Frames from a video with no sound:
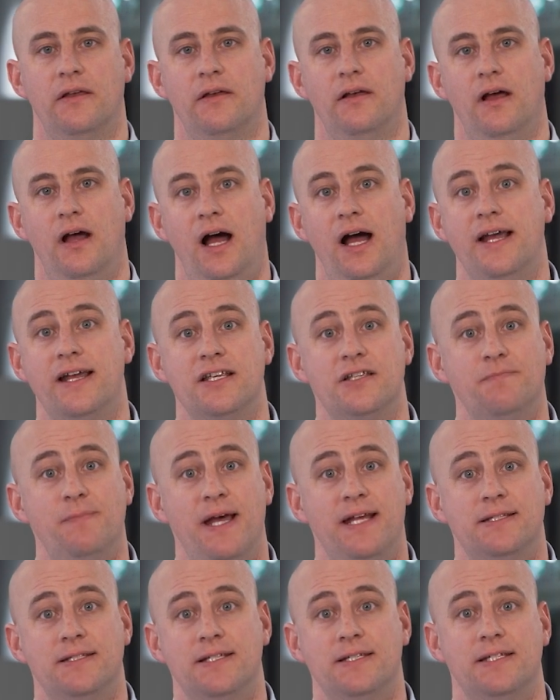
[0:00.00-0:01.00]
I
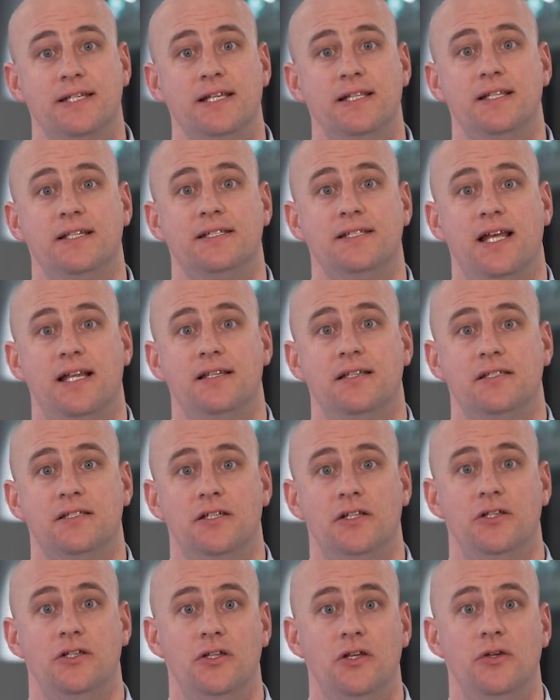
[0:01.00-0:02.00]
expect to see the sensor
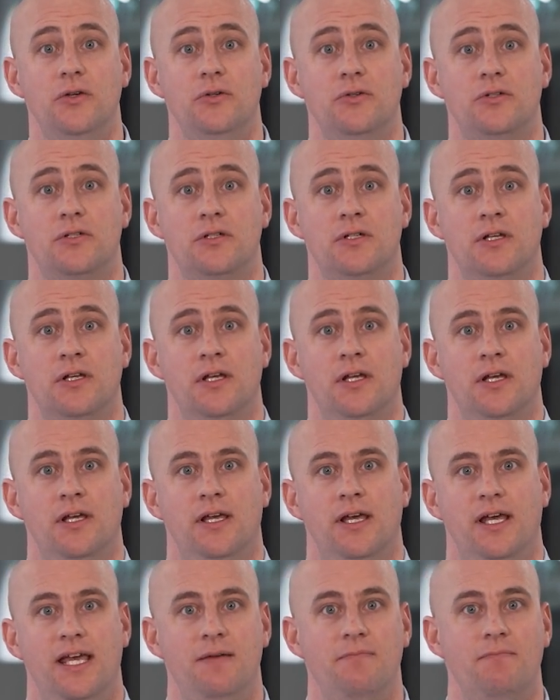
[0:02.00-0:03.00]
used
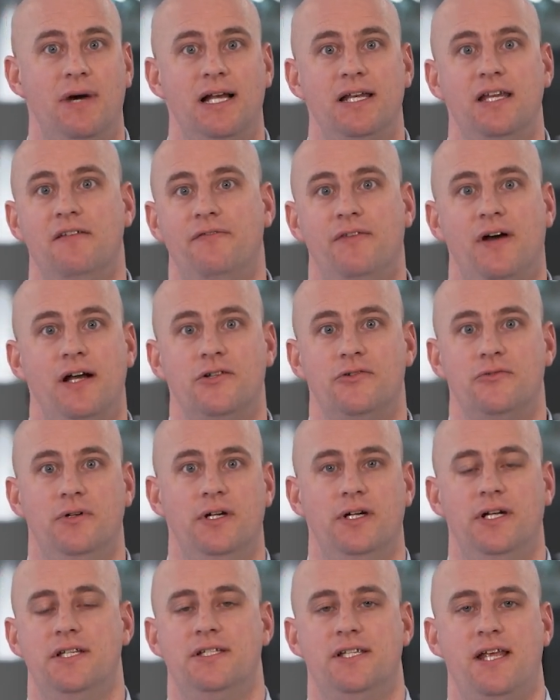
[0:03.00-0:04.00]
in manufacturing
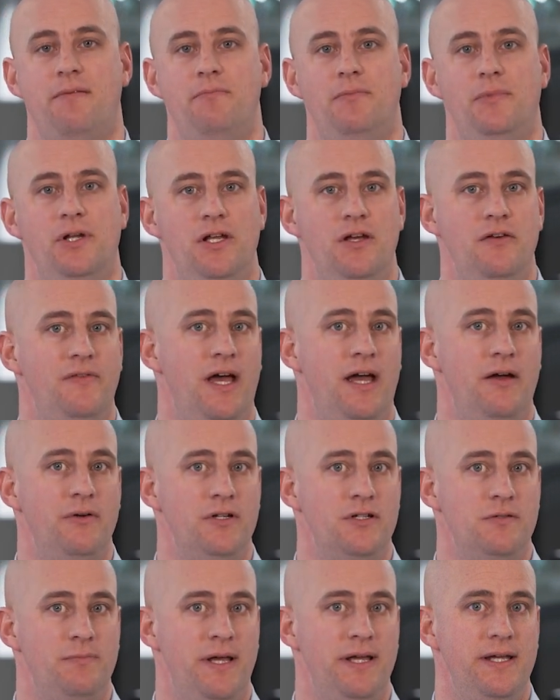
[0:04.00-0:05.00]
and assembly of
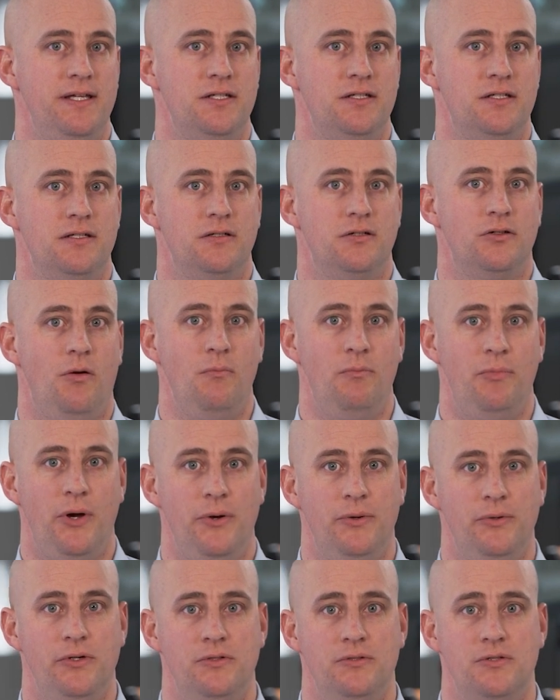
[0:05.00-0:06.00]
aerospace
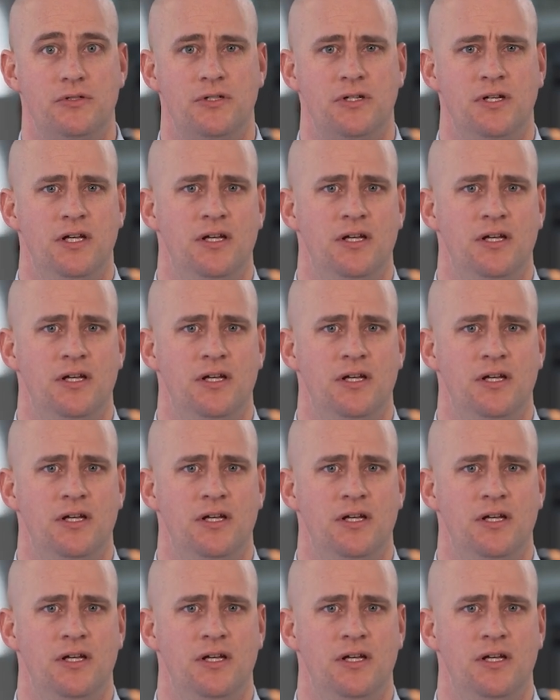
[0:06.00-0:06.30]
components,